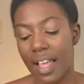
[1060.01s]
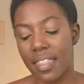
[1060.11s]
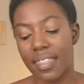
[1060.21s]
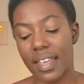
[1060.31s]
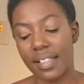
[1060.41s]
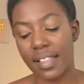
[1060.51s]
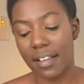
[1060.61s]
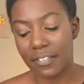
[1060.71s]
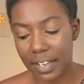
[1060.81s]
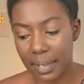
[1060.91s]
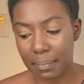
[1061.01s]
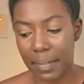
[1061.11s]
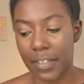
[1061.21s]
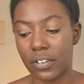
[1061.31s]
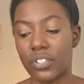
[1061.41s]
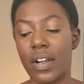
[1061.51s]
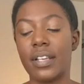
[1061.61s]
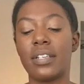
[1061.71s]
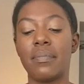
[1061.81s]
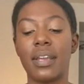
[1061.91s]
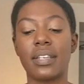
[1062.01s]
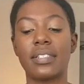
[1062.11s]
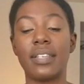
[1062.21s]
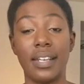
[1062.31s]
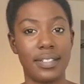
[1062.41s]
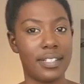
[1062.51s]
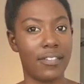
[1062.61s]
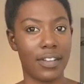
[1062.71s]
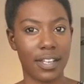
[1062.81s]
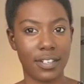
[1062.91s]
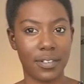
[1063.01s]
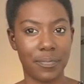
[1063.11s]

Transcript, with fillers: They love it, but they're trying to make sense of it.